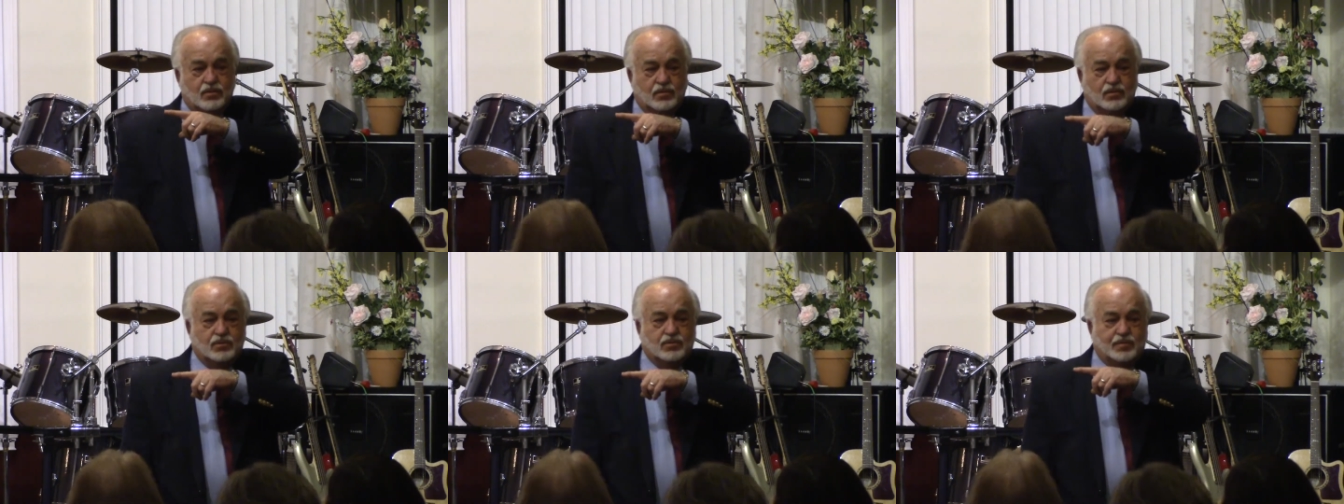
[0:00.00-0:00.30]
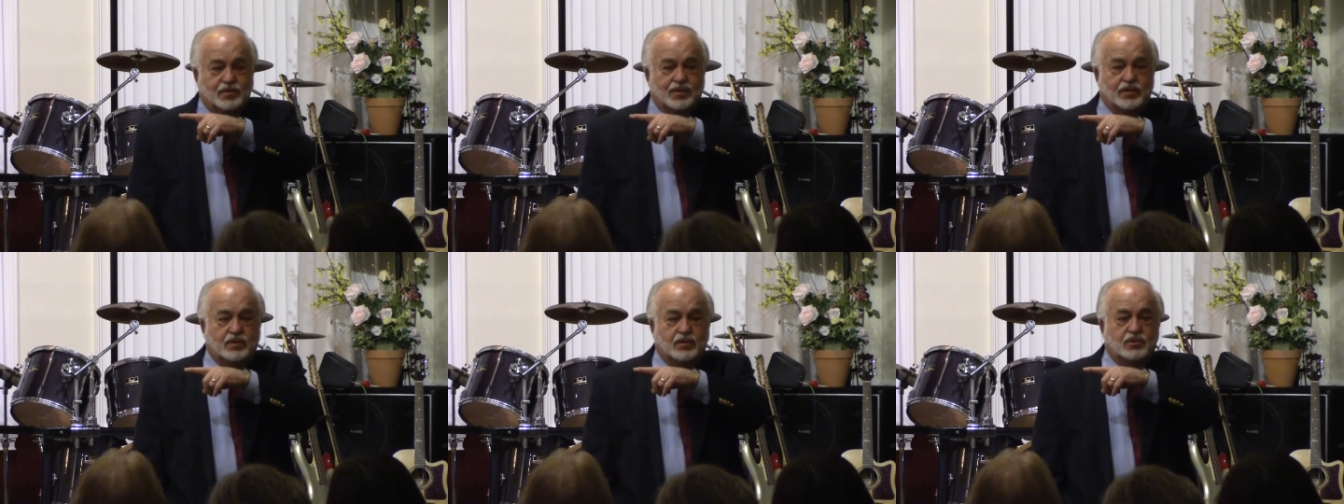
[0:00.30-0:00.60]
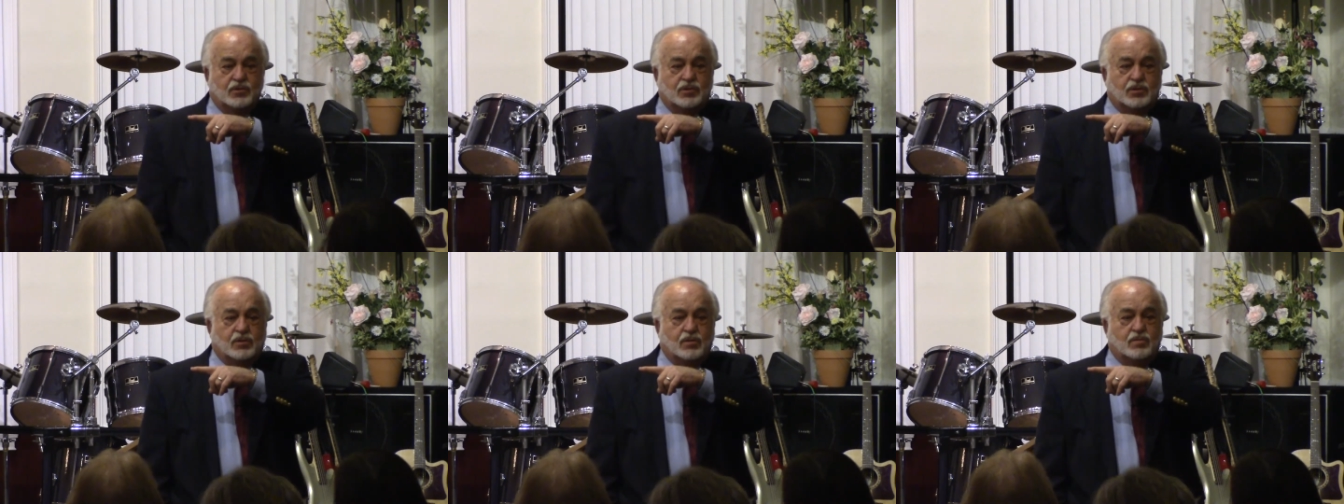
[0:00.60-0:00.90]
Used to be there
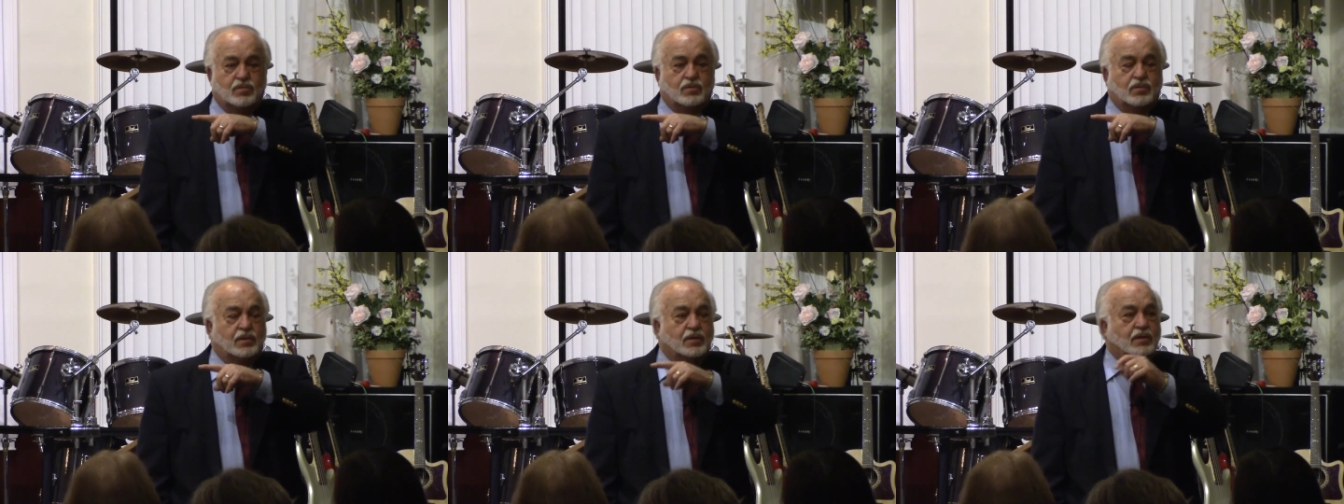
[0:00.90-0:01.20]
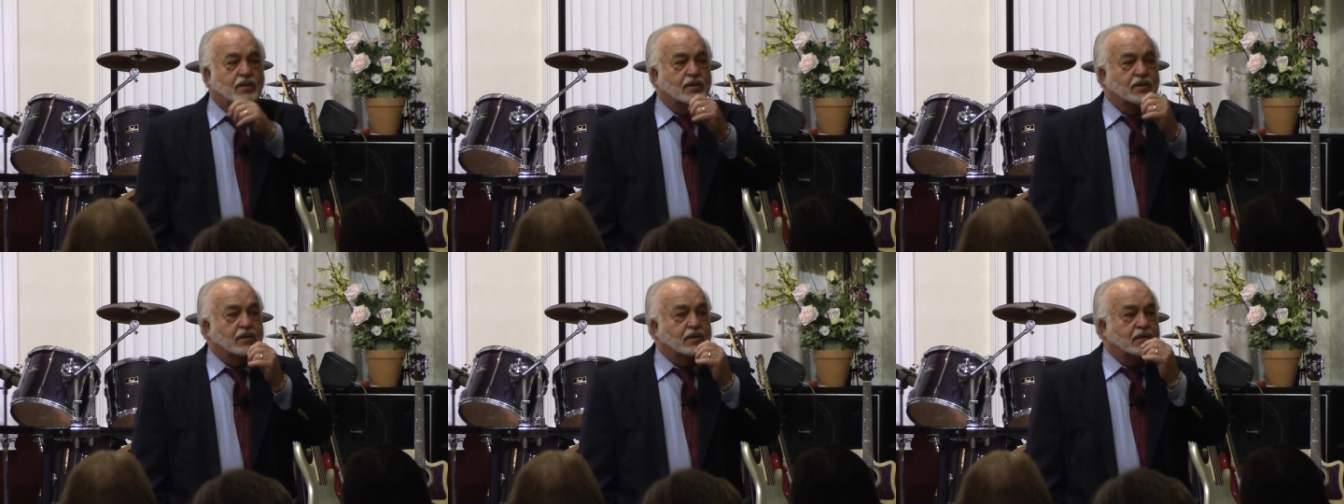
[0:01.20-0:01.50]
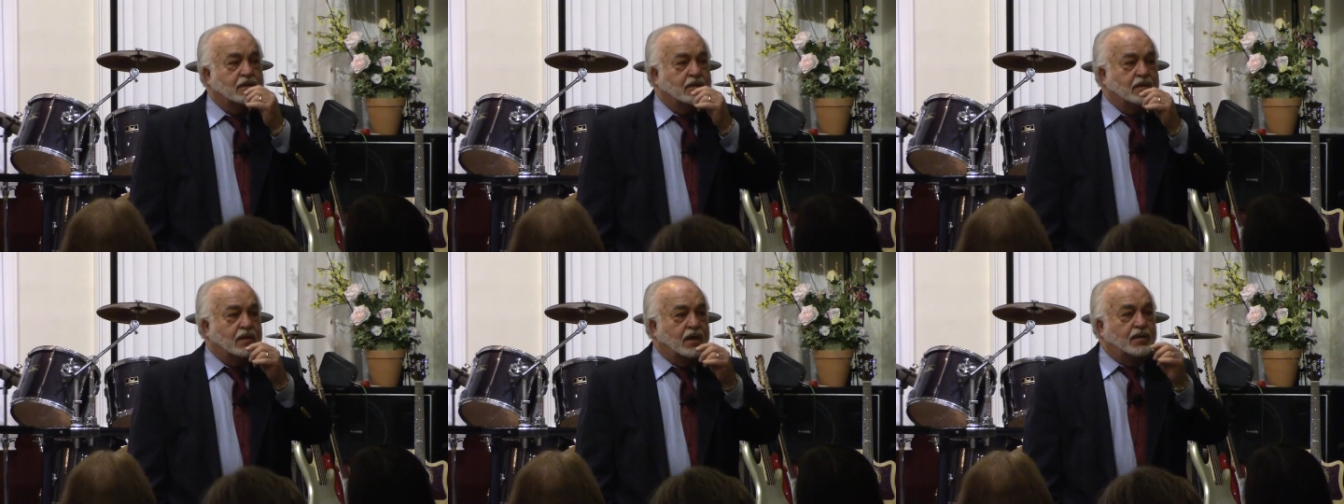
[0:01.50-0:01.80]
years ago.
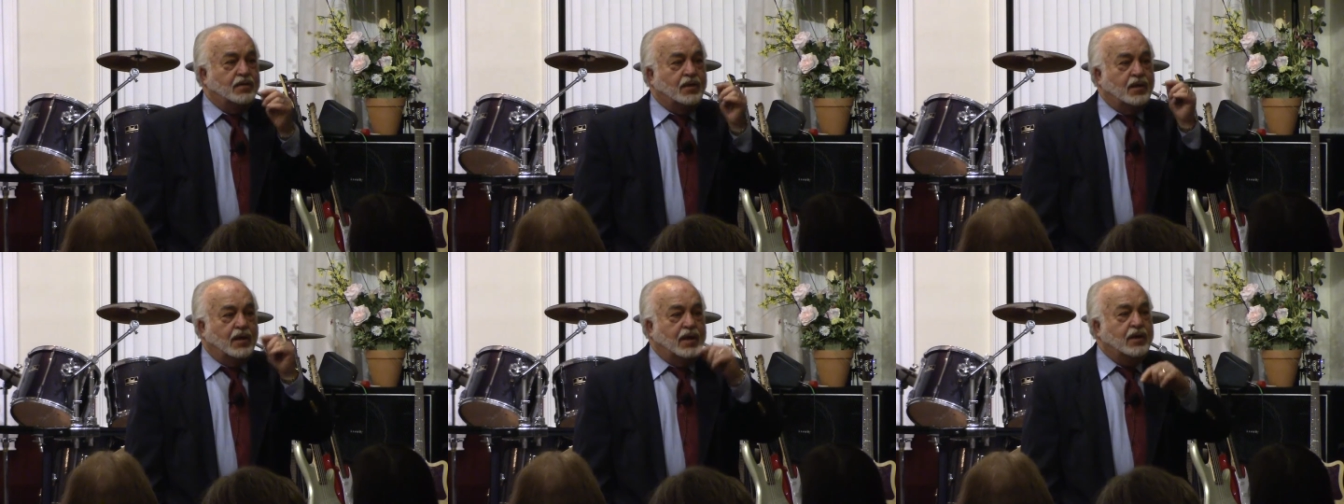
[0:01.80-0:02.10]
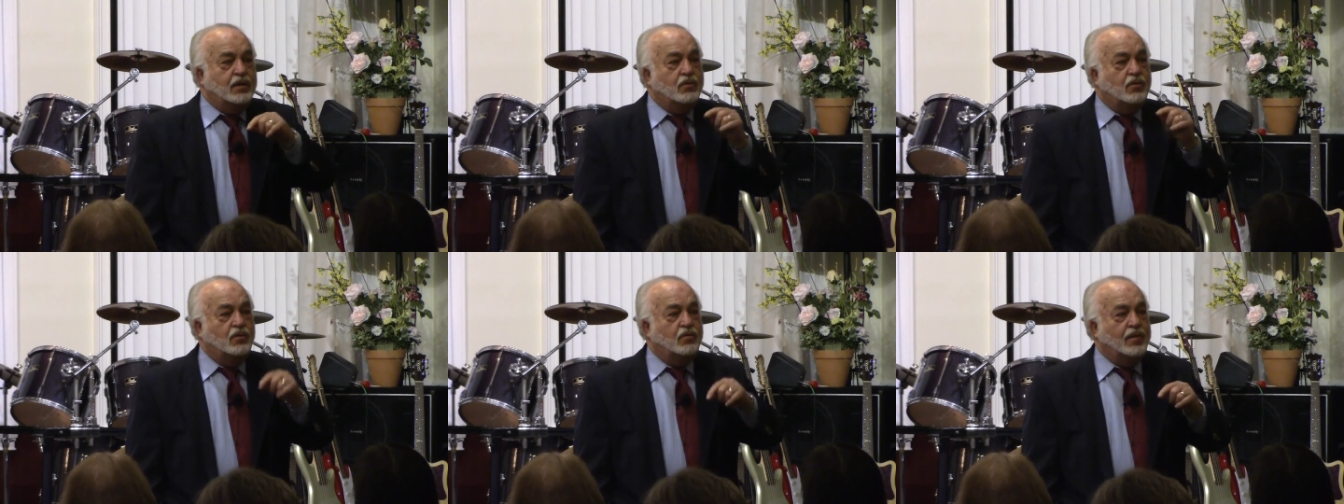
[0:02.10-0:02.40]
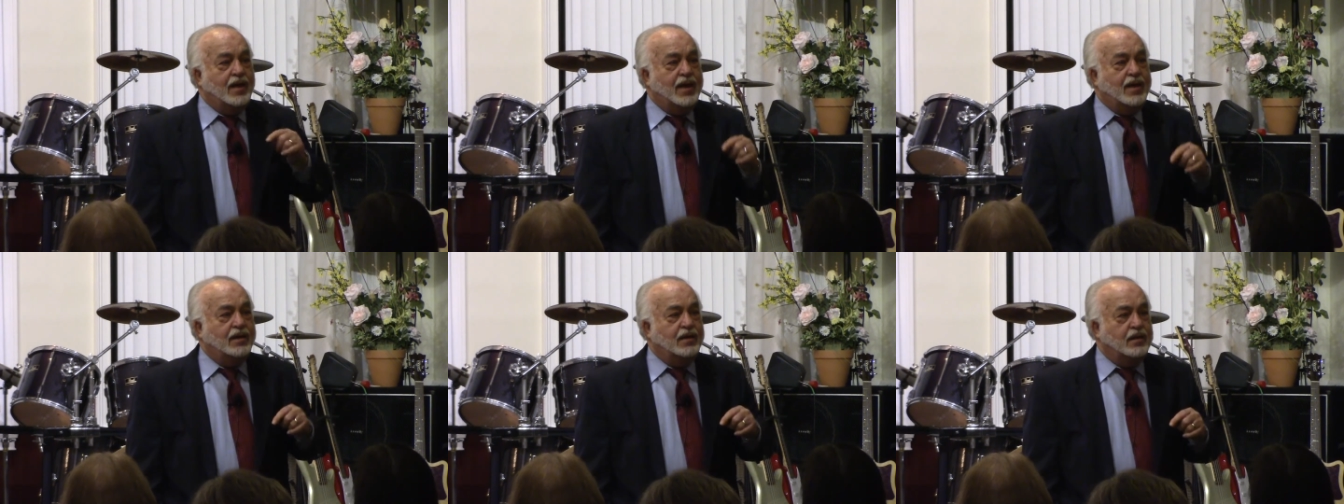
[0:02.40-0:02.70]
And the lady who
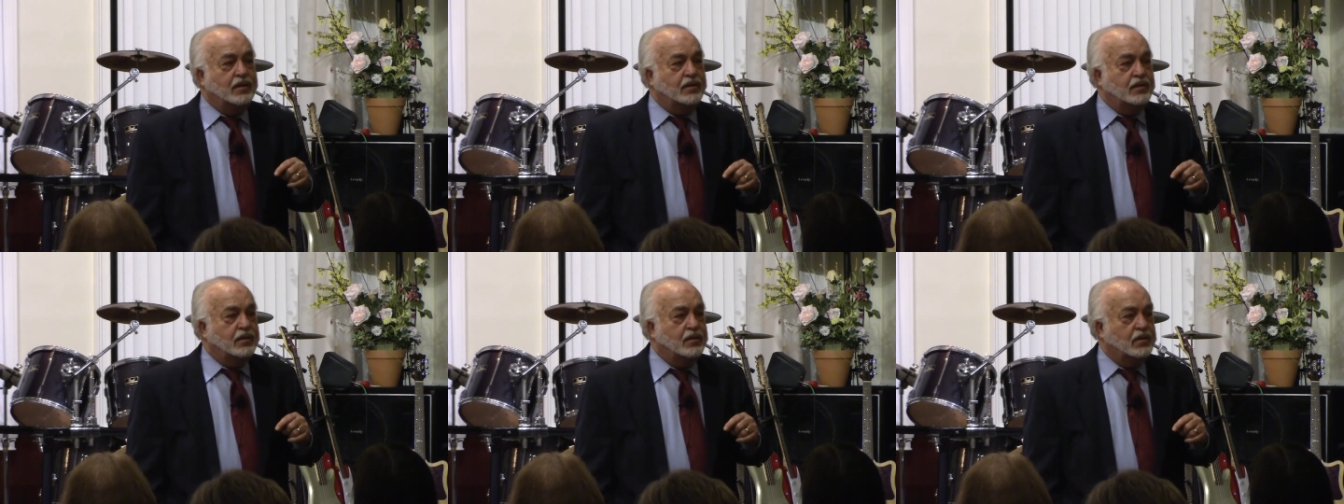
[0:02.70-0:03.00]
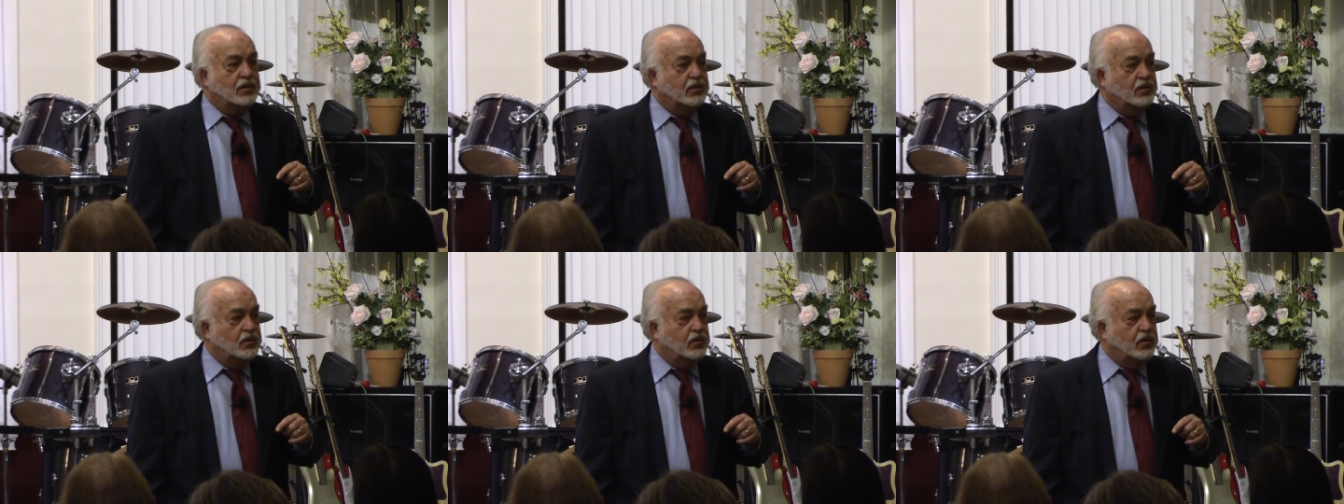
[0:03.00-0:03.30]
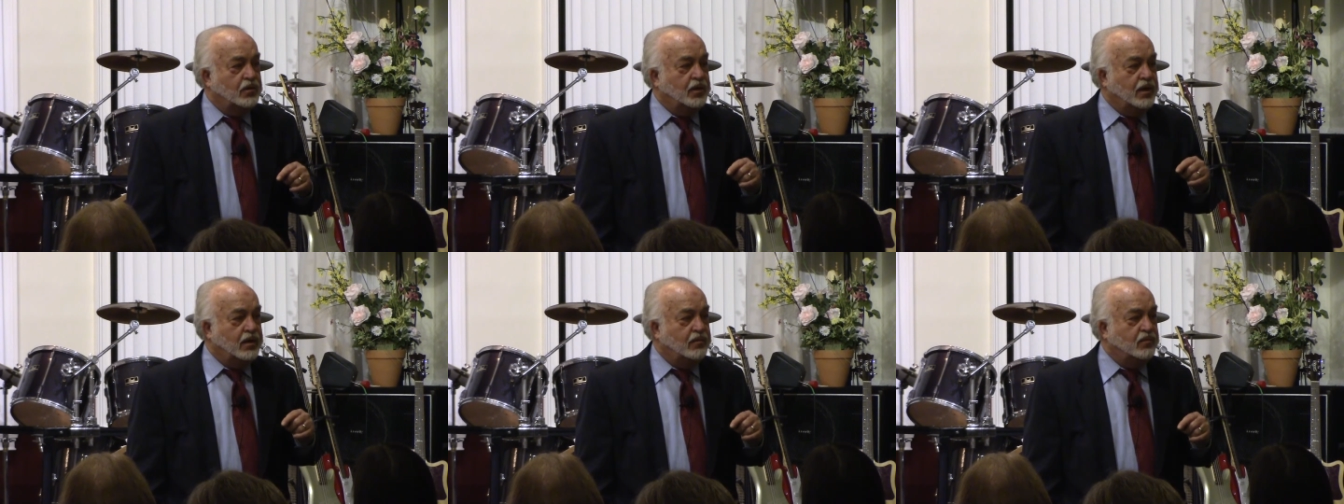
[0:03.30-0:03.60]
ran it,
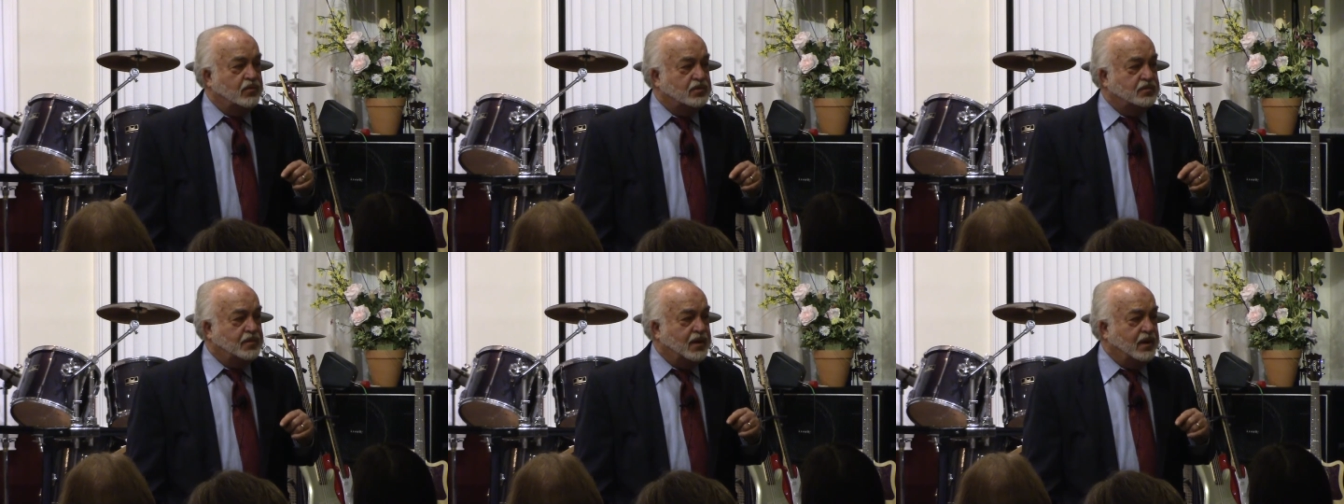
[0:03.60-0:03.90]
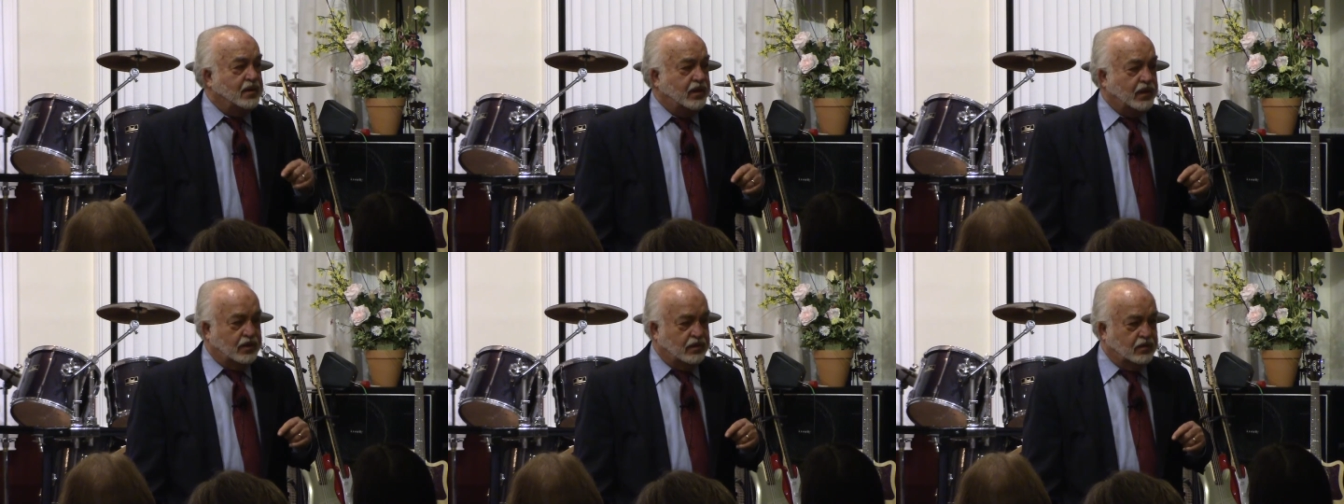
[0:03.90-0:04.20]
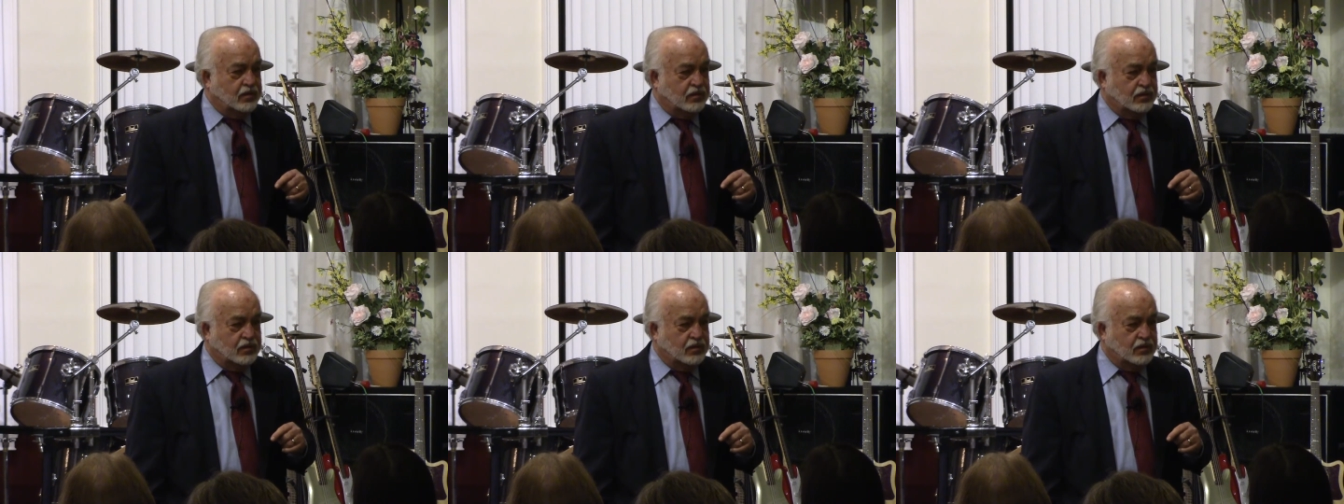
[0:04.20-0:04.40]
her name was Mary.